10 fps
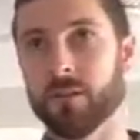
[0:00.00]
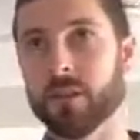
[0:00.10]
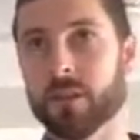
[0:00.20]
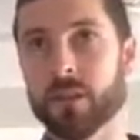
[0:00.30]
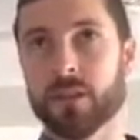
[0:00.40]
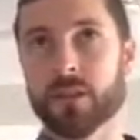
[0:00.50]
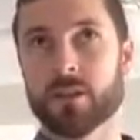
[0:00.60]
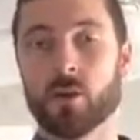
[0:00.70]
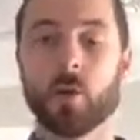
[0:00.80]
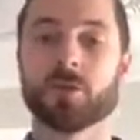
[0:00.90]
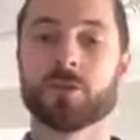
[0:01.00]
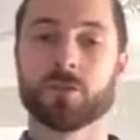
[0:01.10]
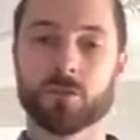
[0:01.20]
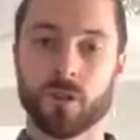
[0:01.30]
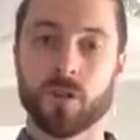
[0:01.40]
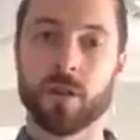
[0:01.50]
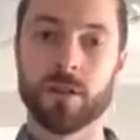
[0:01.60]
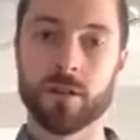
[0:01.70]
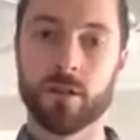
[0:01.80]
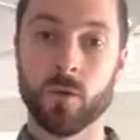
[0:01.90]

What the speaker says: the course to run